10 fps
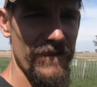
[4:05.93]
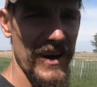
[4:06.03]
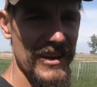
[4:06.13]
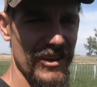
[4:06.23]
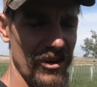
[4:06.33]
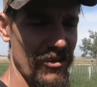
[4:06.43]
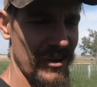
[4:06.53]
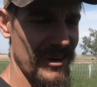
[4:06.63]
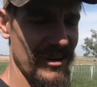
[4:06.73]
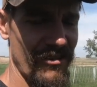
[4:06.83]
find the
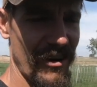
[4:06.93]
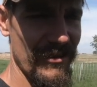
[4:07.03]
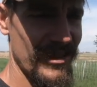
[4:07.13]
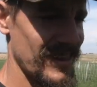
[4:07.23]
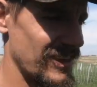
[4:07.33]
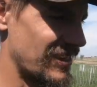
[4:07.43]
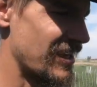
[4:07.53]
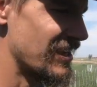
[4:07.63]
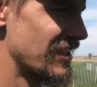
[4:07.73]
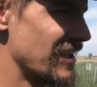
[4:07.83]
crooks and crevices
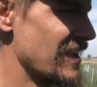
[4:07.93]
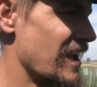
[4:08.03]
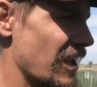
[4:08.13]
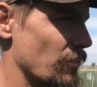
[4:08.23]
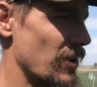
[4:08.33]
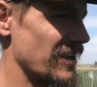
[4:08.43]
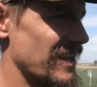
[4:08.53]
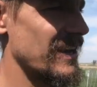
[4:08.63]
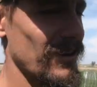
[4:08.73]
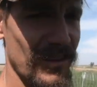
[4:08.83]
and want to
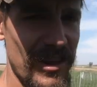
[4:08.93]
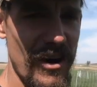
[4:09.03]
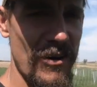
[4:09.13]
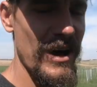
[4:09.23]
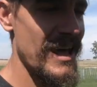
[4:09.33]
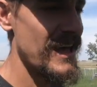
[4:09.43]
get out. So